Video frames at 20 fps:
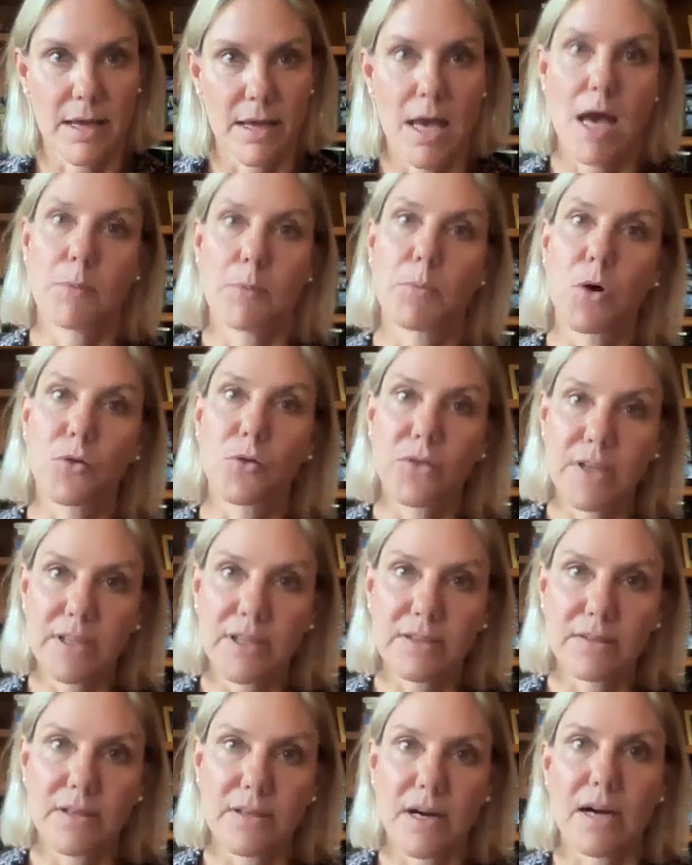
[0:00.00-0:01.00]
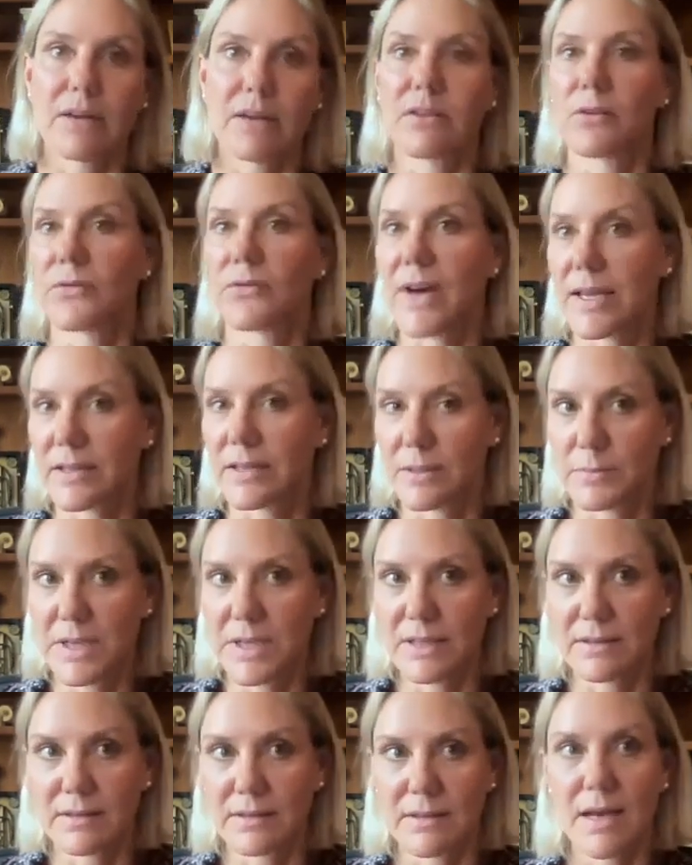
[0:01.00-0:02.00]
Among these are the
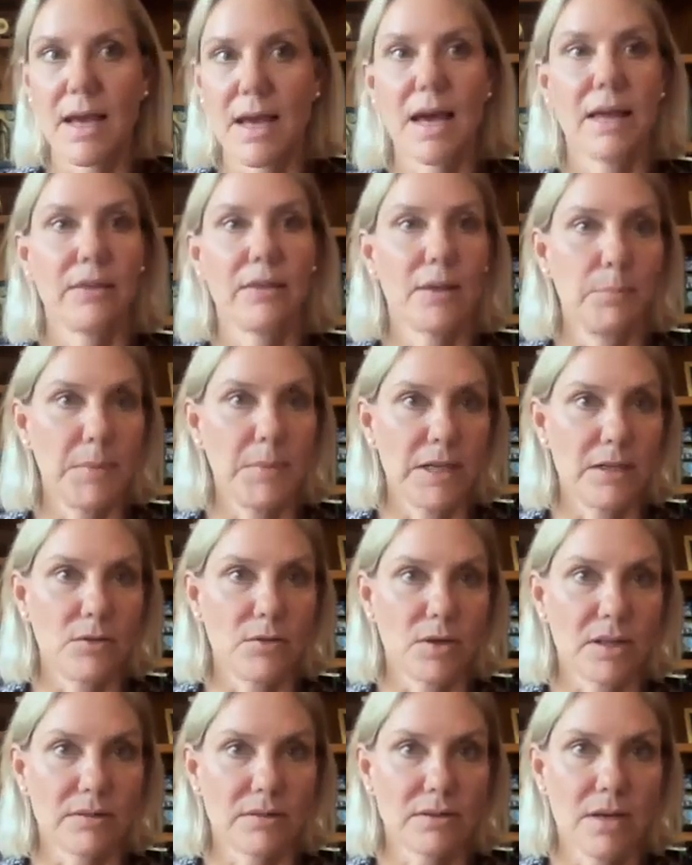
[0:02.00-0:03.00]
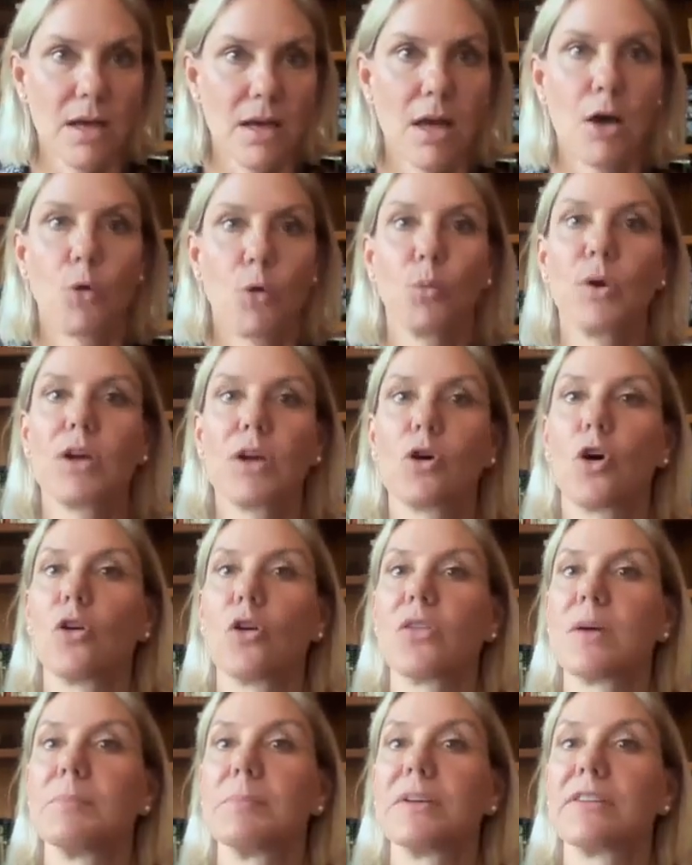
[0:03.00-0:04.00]
vitamins and the minerals. We call
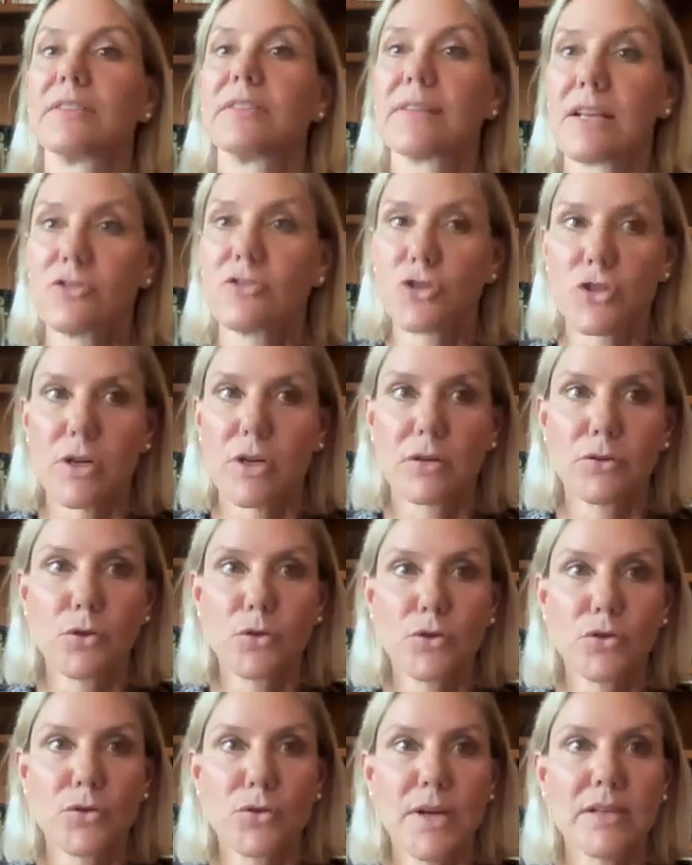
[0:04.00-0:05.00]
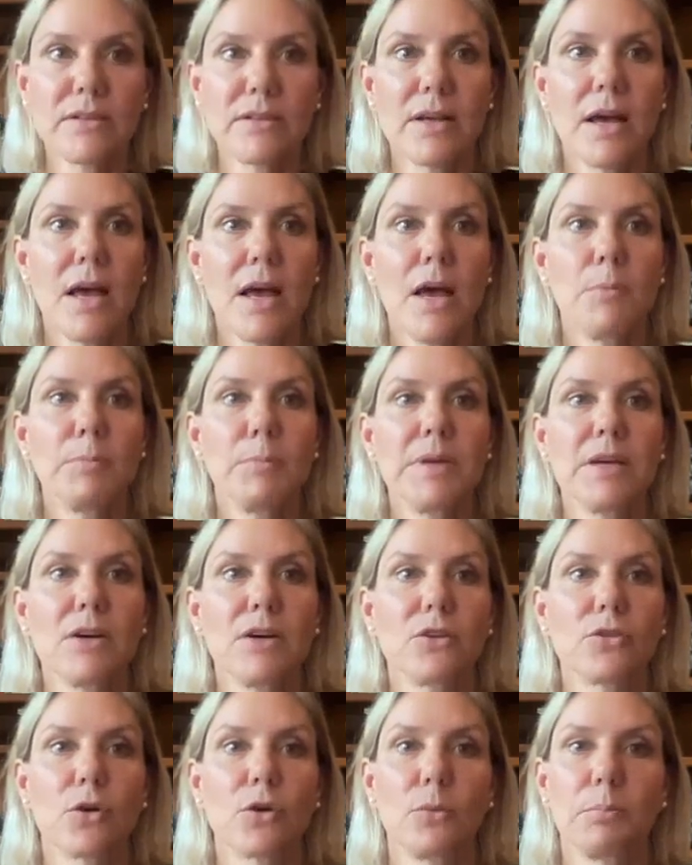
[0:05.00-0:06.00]
them essential nutrients
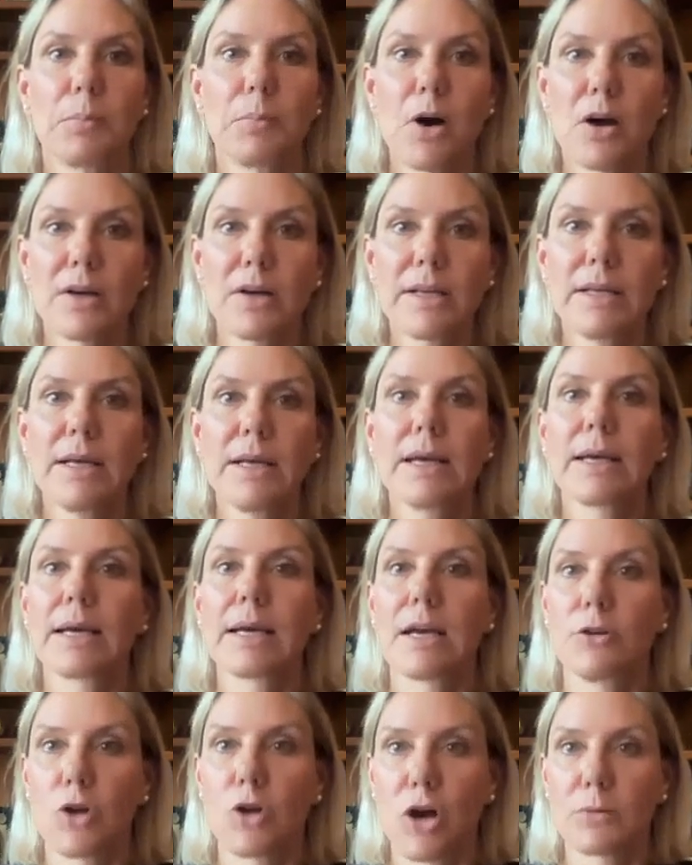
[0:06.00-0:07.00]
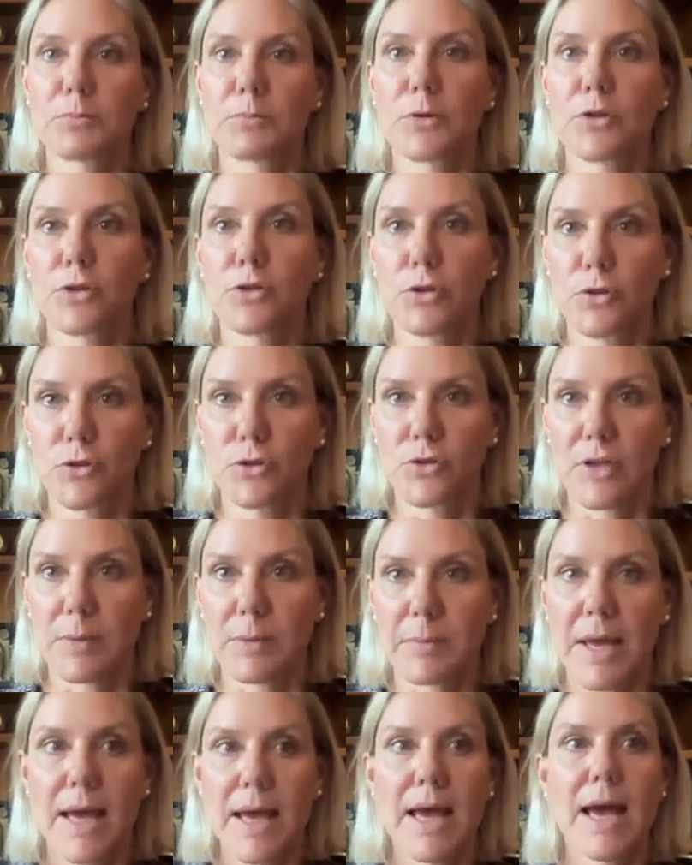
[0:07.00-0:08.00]
because our body cannot produce
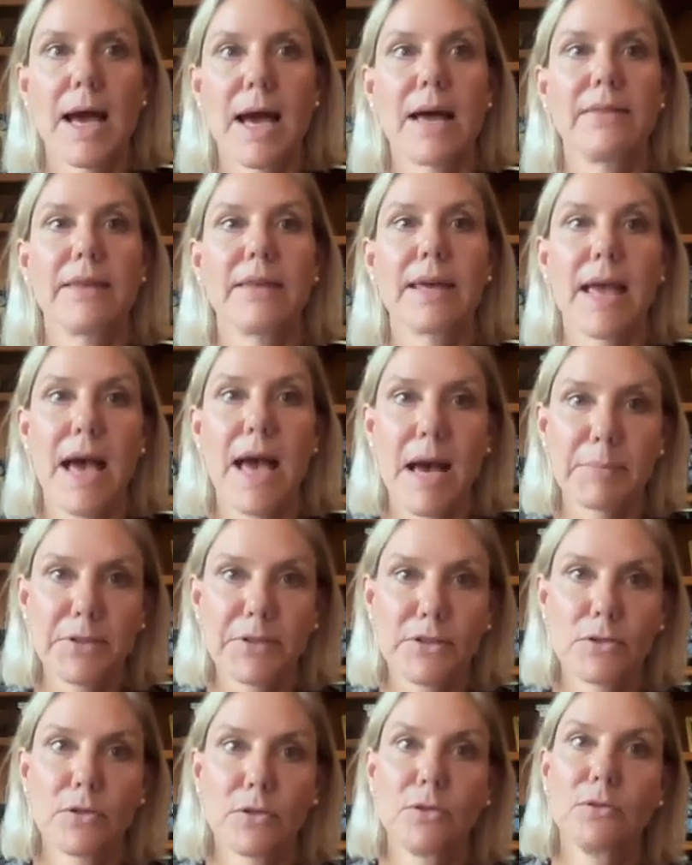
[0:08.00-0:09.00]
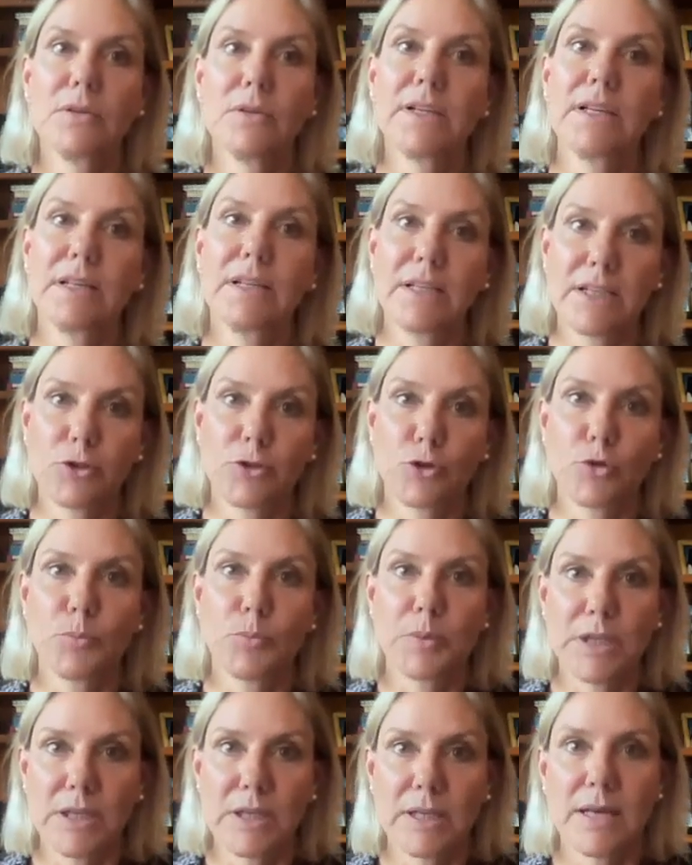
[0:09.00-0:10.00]
them, and they absolutely need to
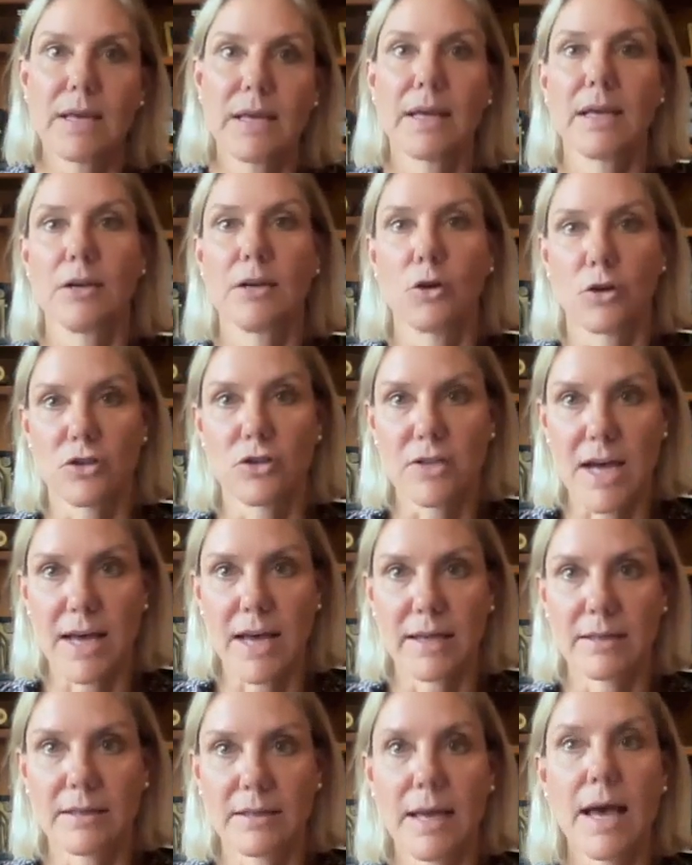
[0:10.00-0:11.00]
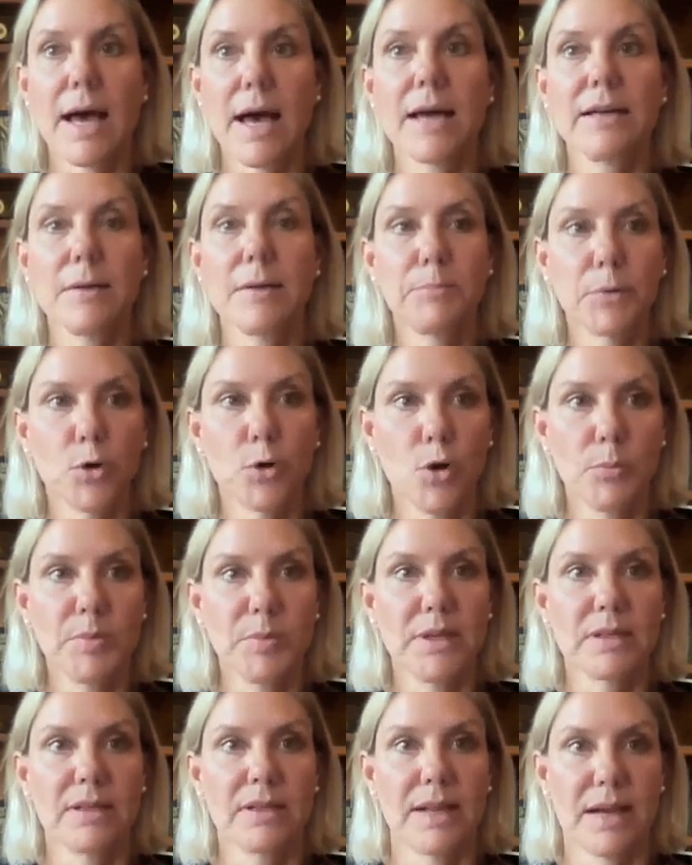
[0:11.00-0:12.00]
be in our diet at
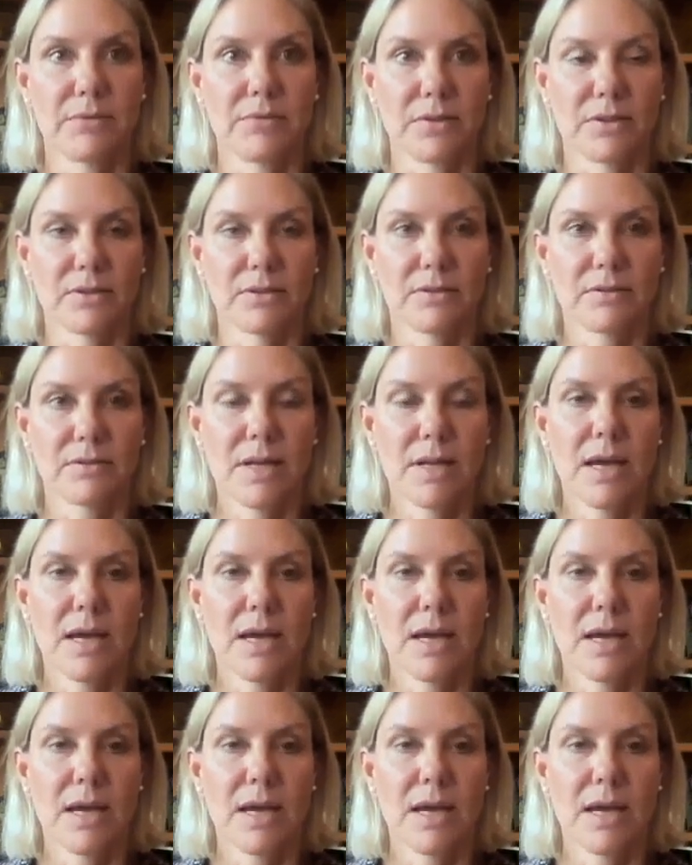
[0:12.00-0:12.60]
appropriate levels.